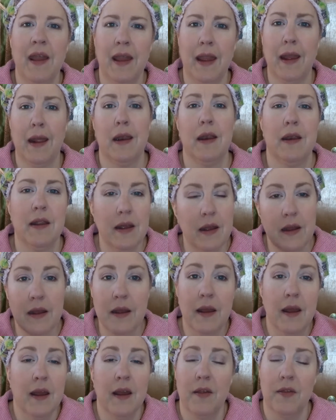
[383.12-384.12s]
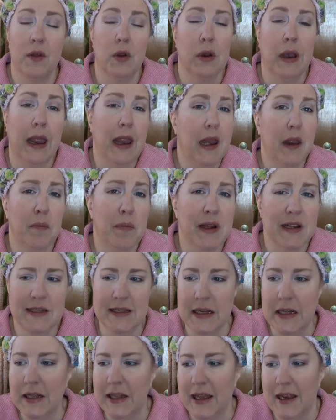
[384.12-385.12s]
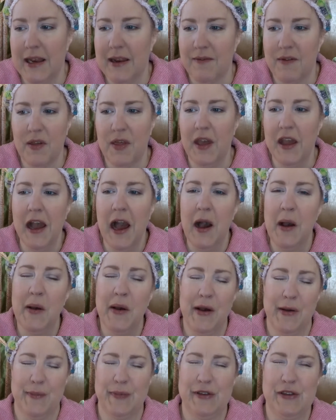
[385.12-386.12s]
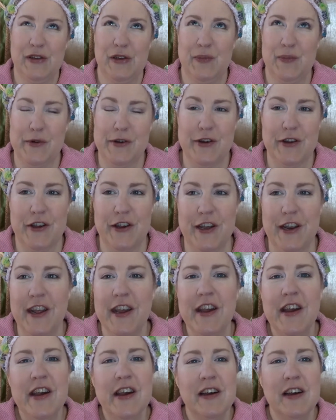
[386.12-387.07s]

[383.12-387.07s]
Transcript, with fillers: and their lady bits and cleaned everything up super good.